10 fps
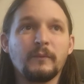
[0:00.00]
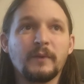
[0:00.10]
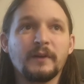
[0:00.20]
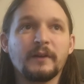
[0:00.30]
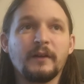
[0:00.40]

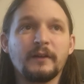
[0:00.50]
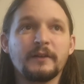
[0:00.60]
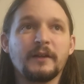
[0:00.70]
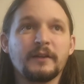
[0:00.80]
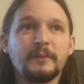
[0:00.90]
work on a
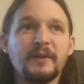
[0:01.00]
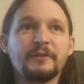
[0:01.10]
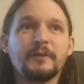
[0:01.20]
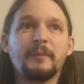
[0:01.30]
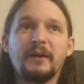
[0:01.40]

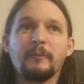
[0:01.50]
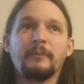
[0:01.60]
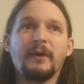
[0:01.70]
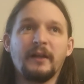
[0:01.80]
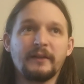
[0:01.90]
documentary about
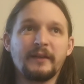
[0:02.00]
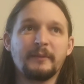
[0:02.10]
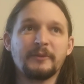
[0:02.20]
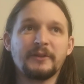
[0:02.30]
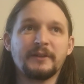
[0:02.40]

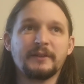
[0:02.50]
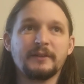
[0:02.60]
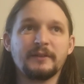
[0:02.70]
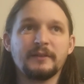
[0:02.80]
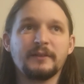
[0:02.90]
polyamory.
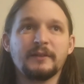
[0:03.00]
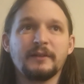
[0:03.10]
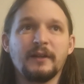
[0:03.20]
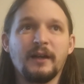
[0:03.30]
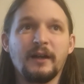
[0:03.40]

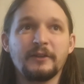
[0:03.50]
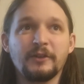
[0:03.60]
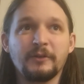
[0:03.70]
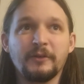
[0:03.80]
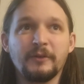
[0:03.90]
I
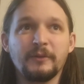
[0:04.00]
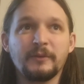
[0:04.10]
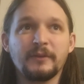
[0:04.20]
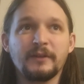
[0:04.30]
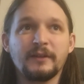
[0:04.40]
don't
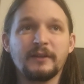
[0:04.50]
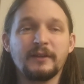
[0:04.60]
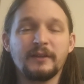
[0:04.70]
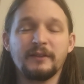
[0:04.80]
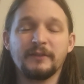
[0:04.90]
know
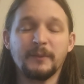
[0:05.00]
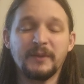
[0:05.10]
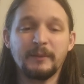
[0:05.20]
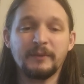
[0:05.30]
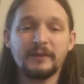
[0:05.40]
if I'll
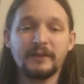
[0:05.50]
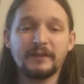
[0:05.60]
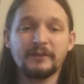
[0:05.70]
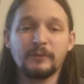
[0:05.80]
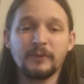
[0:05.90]
be able to get
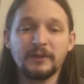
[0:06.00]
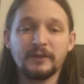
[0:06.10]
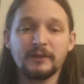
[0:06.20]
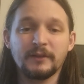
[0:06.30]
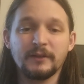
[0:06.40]
it to work,
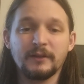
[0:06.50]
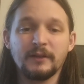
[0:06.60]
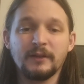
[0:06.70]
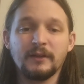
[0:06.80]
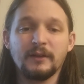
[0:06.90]

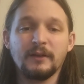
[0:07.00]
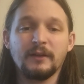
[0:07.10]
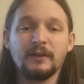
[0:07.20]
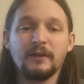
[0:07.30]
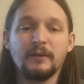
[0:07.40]

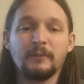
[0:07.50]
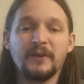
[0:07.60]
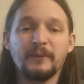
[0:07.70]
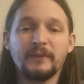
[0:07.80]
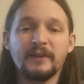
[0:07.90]

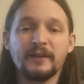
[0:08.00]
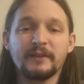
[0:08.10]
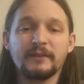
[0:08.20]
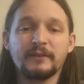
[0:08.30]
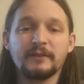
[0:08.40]
but I would like